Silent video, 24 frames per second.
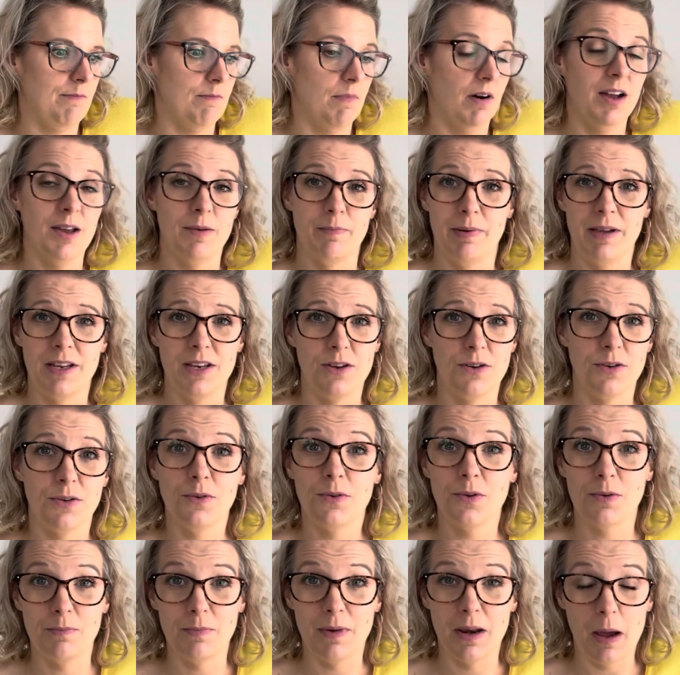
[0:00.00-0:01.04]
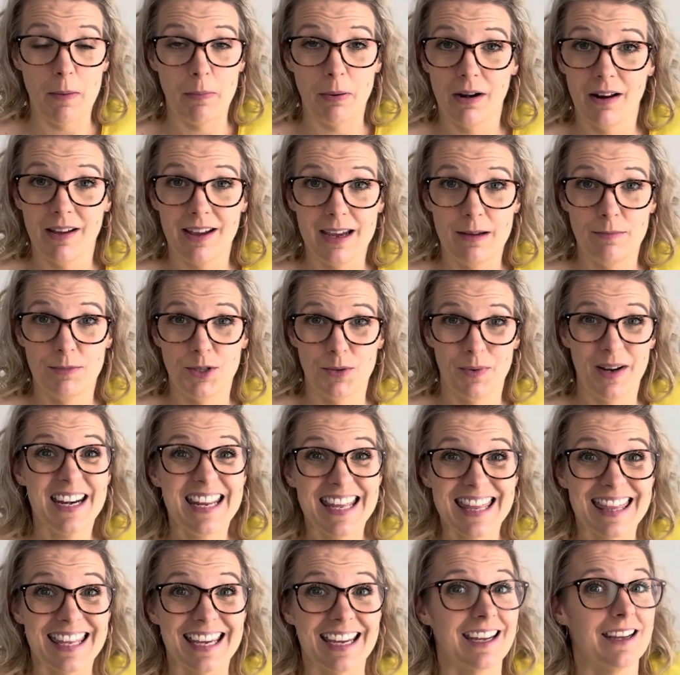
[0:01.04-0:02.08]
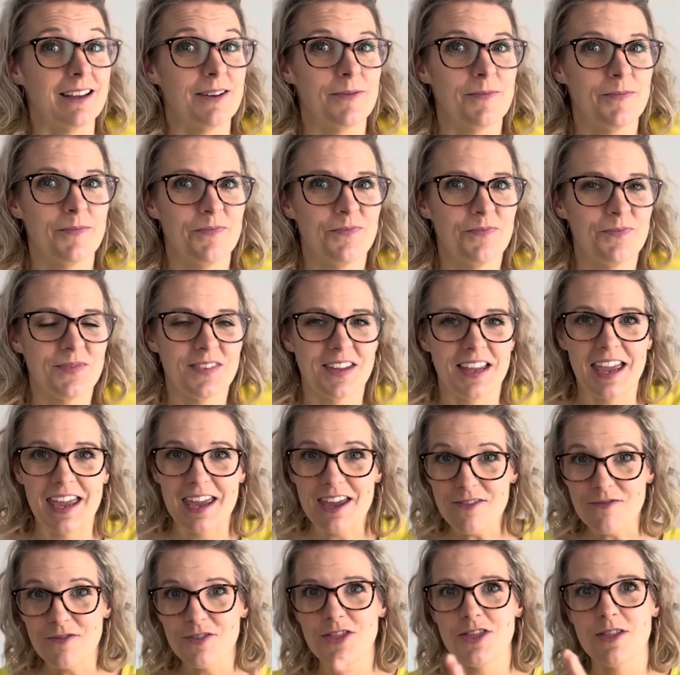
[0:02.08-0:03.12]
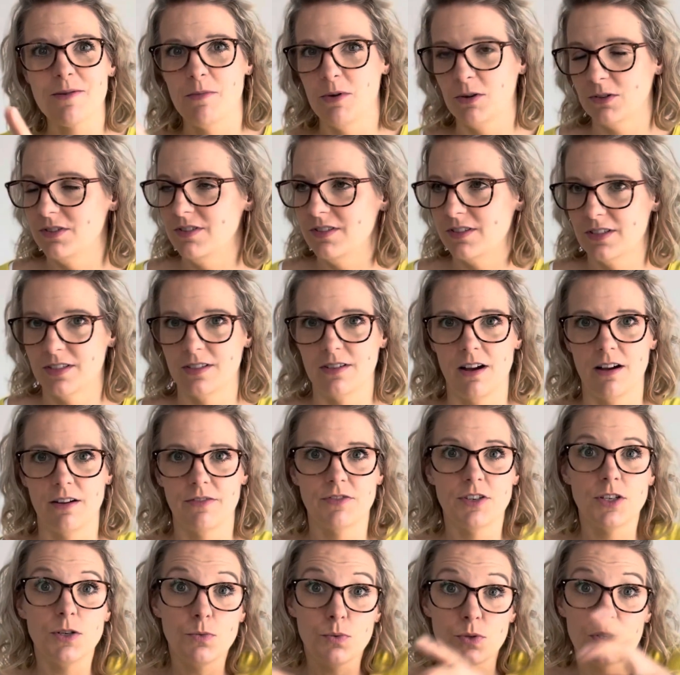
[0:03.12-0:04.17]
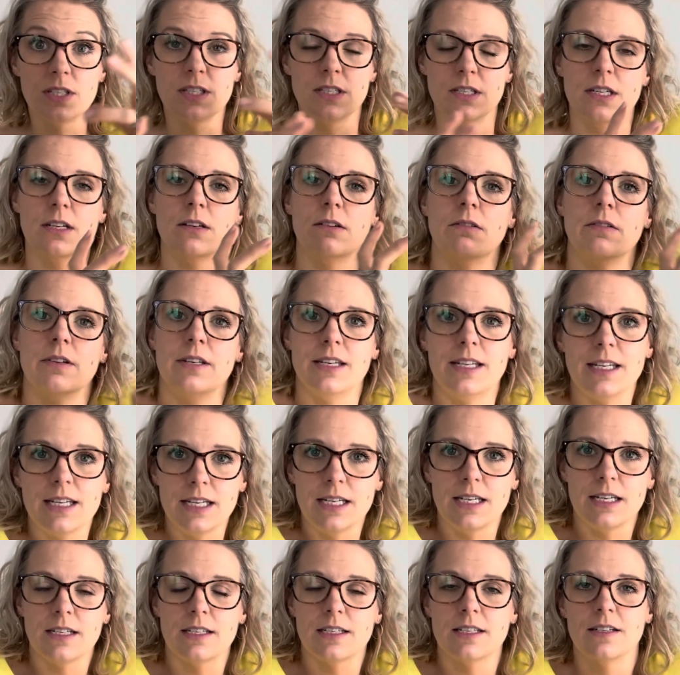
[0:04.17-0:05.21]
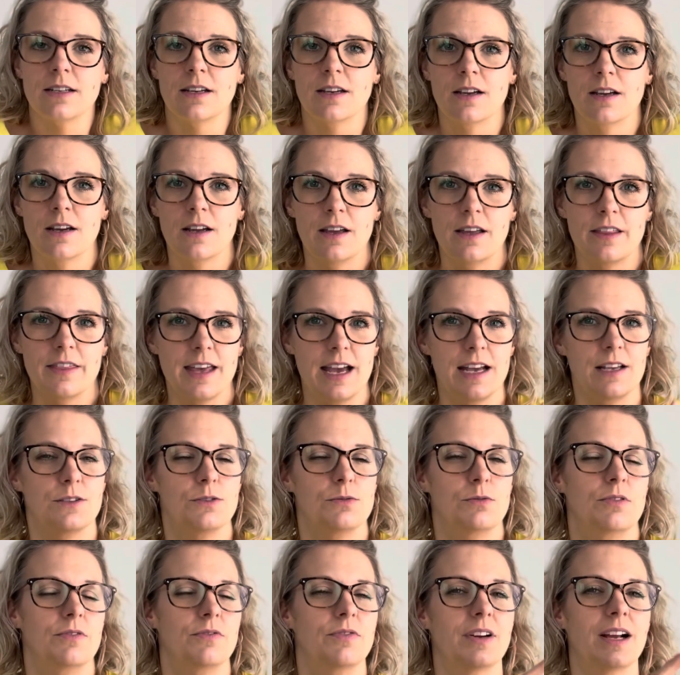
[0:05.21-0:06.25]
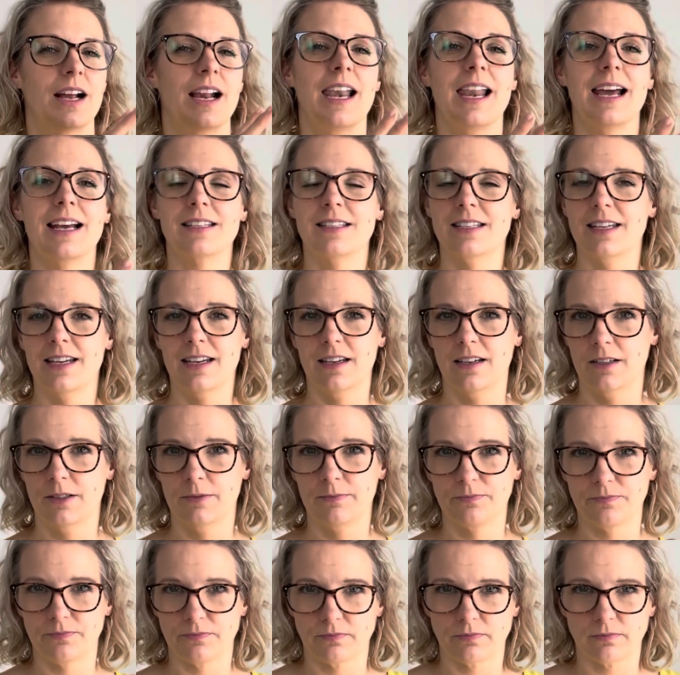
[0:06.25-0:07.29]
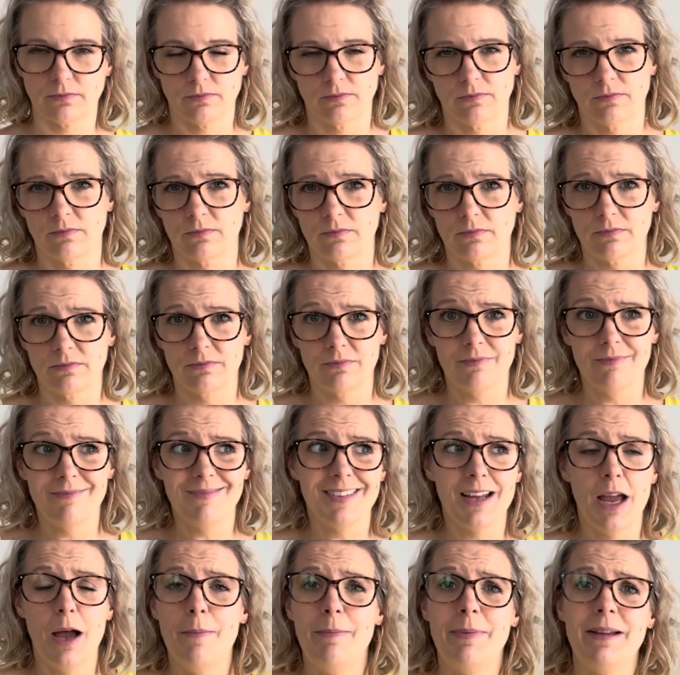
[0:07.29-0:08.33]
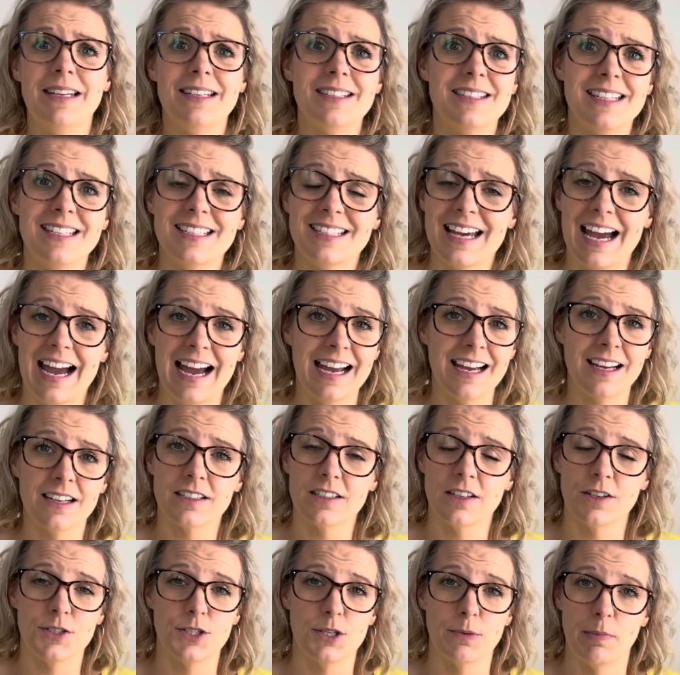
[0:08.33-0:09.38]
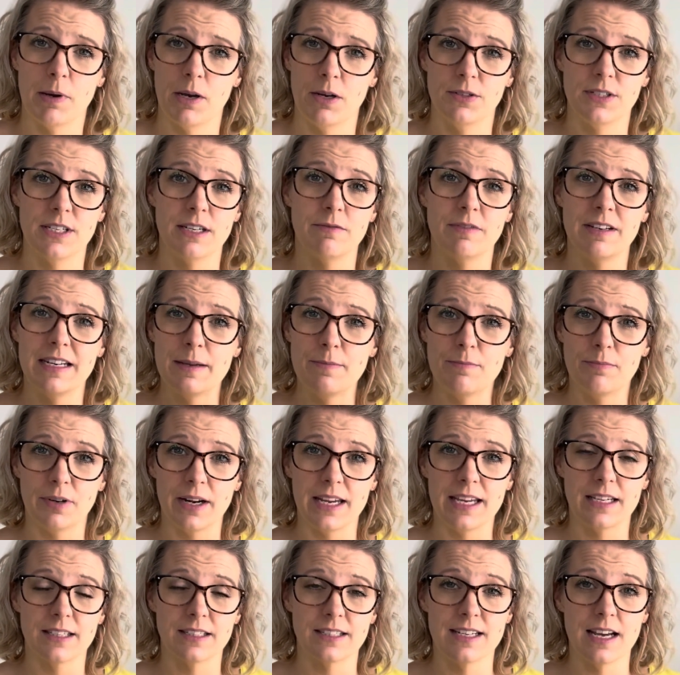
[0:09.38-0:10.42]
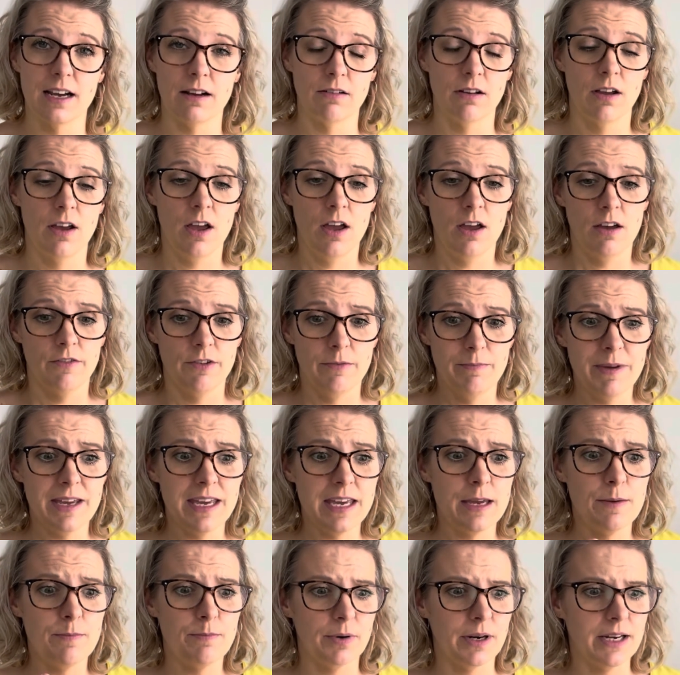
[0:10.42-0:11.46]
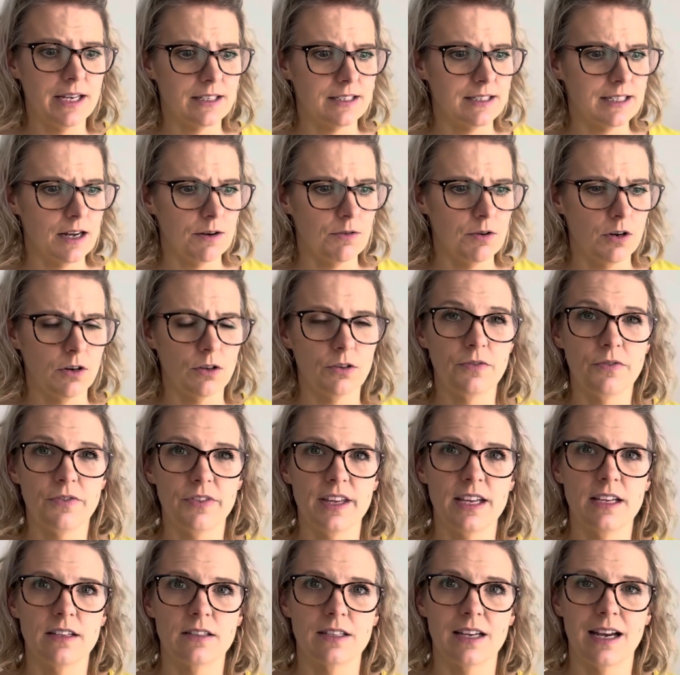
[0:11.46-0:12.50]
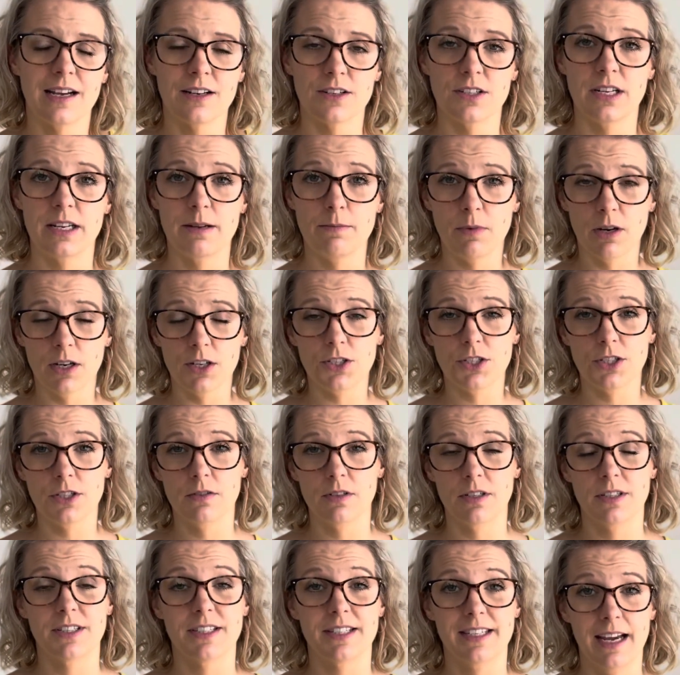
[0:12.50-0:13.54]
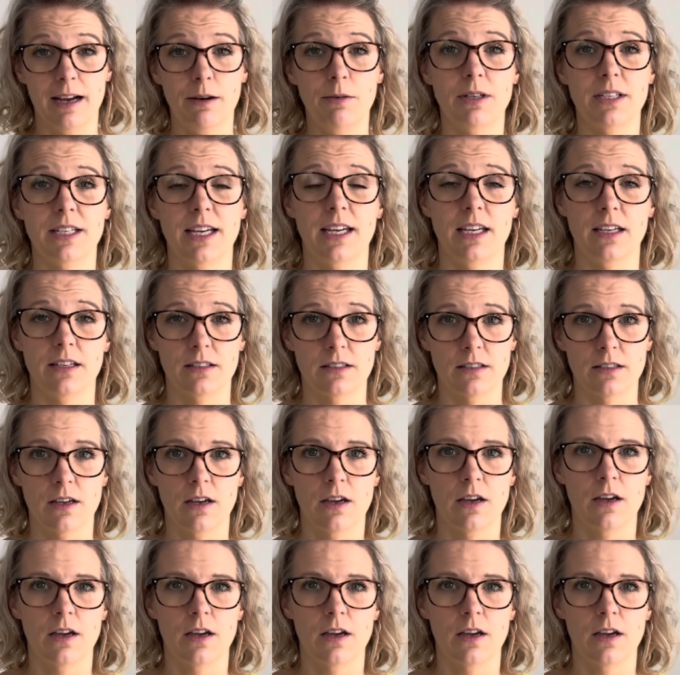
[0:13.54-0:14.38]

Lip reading: my opinion, you can apply him to anything. Even the modern stuff, you still need that sort of classic ability to act, I suppose. He really breaks down, for me, he breaks down a lot of things that actually my students nowadays